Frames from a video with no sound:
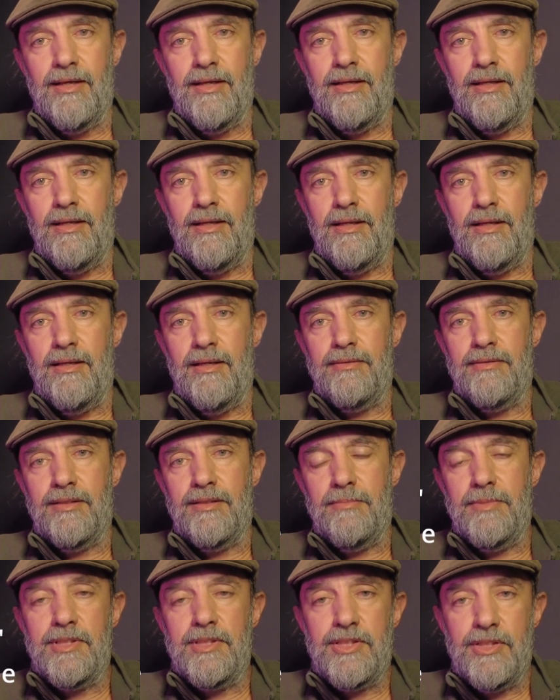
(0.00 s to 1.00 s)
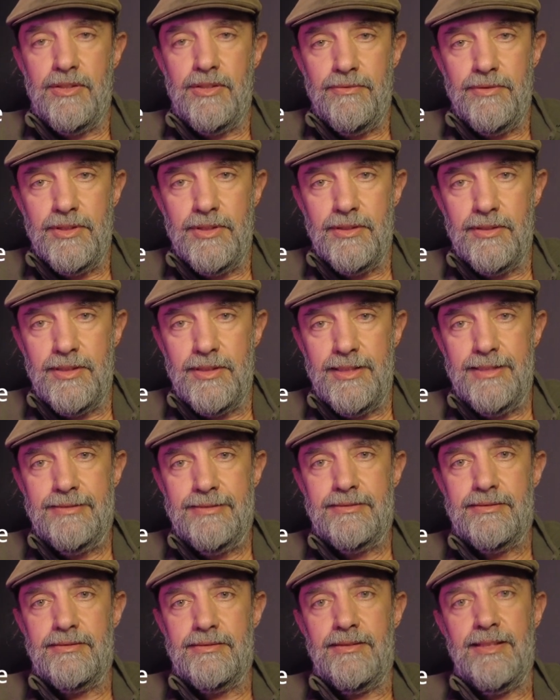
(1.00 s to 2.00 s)
The material
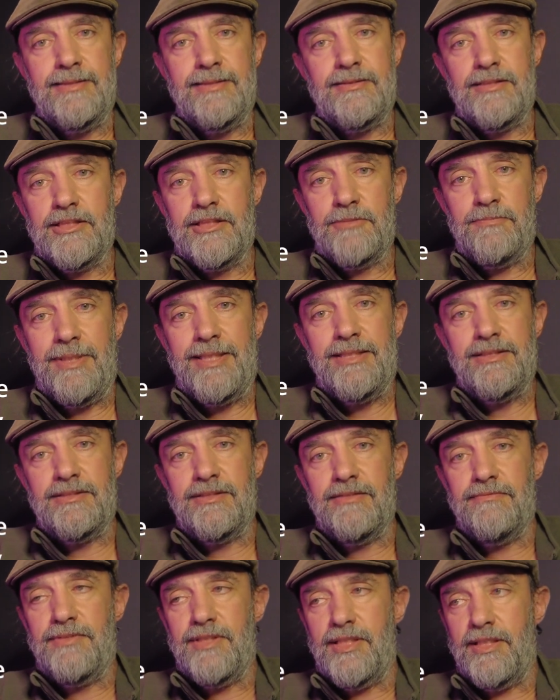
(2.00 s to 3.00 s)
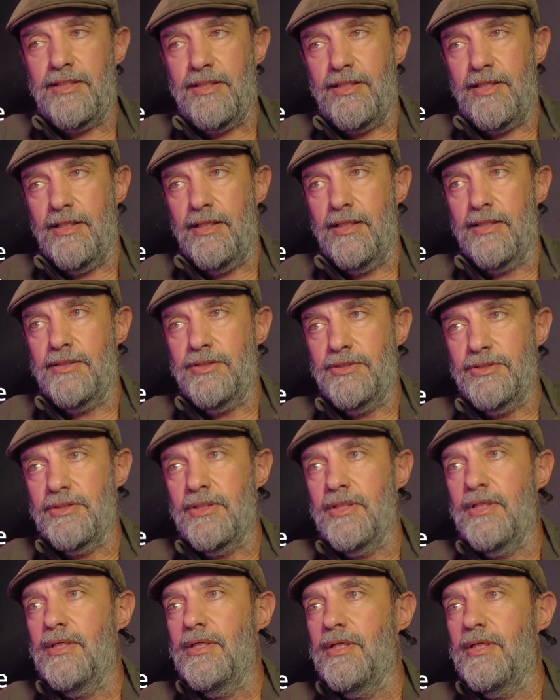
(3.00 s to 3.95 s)
is less expensive than the others.